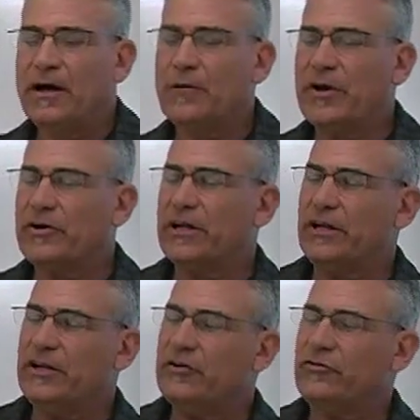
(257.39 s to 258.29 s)
American
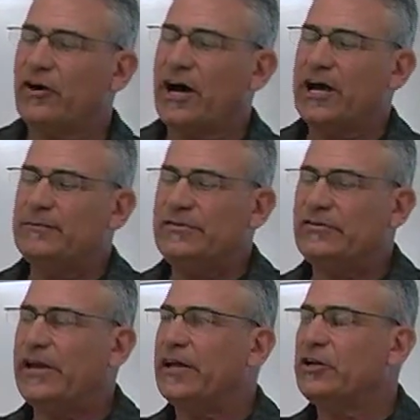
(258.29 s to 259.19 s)
Indian
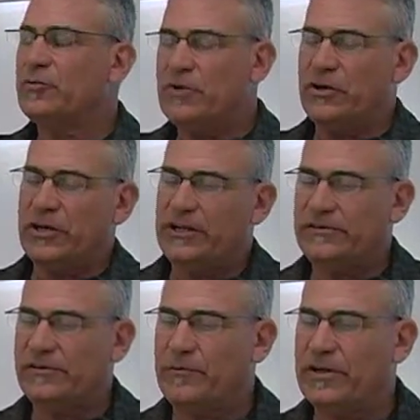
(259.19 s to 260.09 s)
tribes and
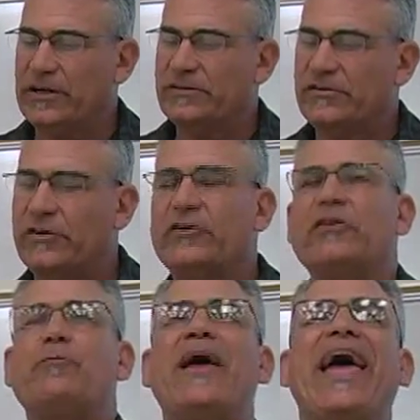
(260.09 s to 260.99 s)
communities have been considered
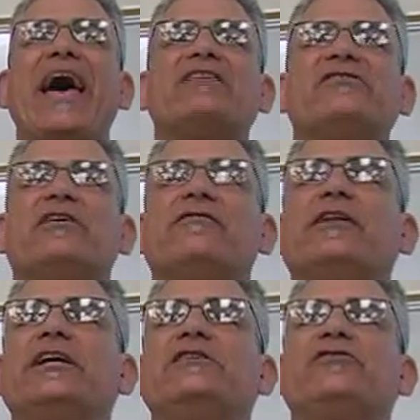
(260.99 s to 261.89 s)
the paths of
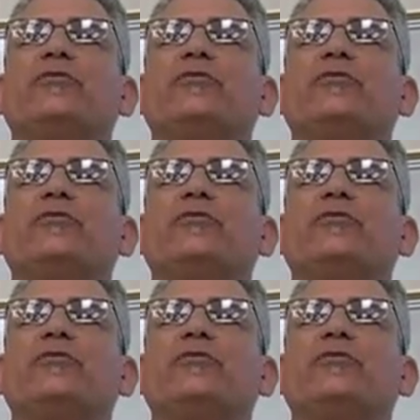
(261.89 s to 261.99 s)
least